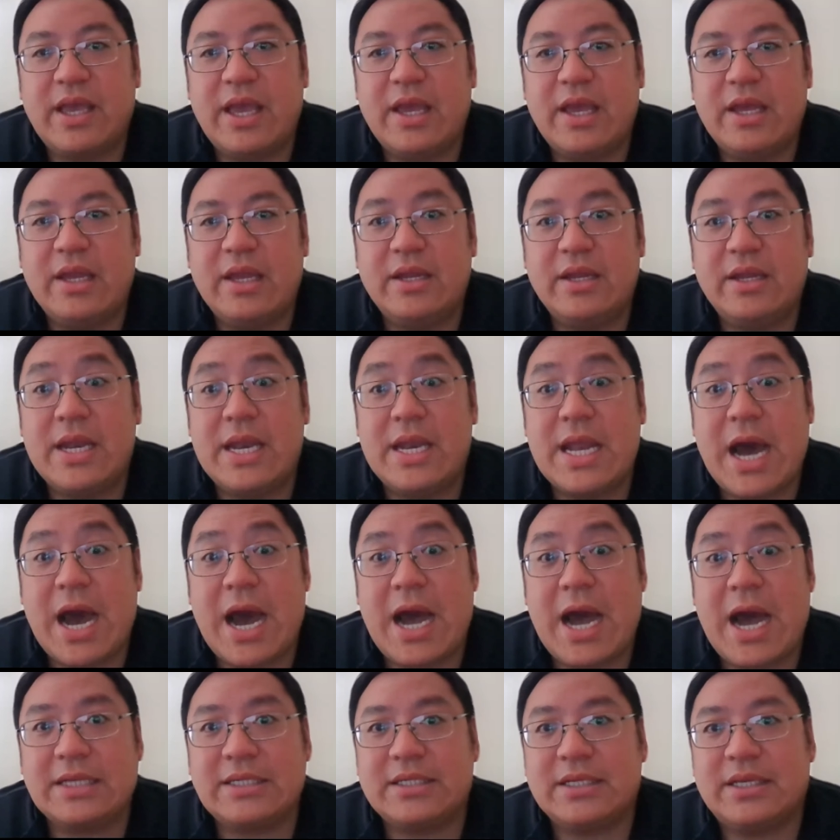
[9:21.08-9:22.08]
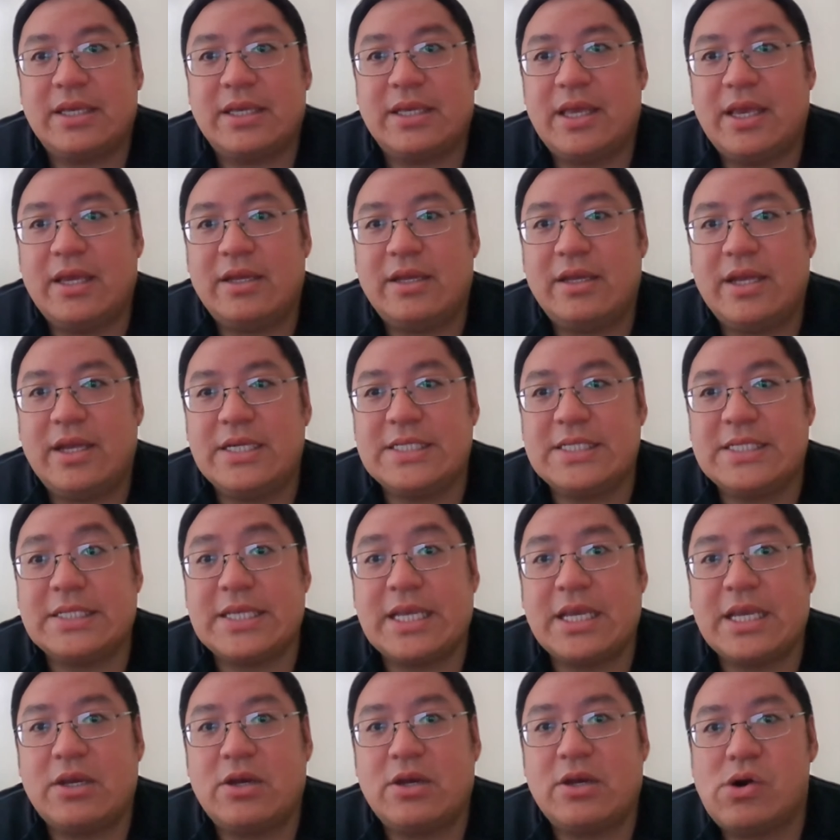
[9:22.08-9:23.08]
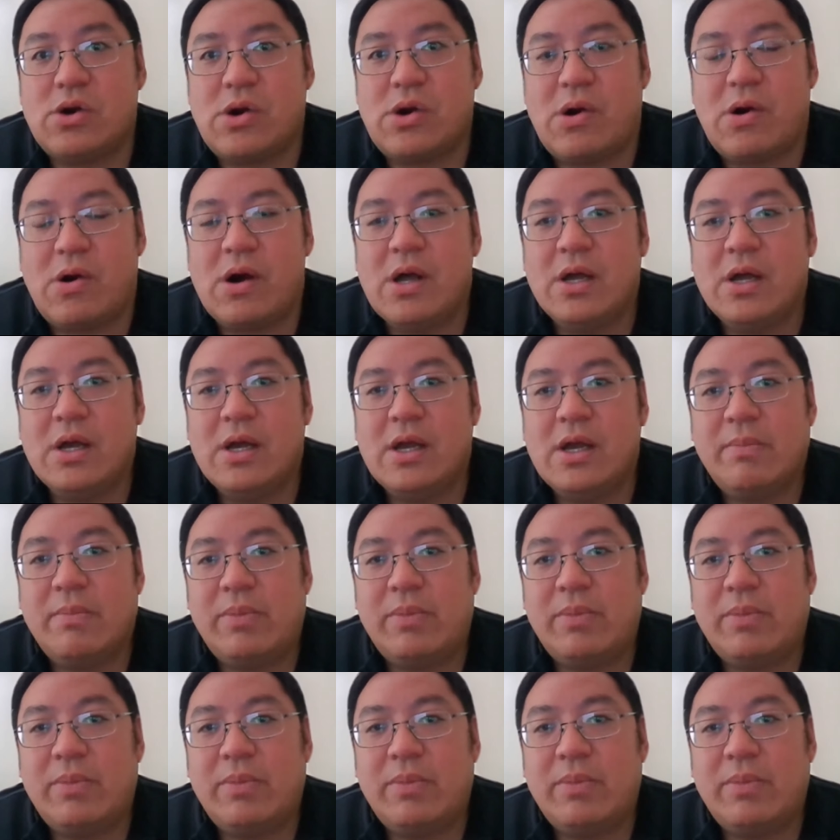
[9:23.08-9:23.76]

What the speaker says: and not get a single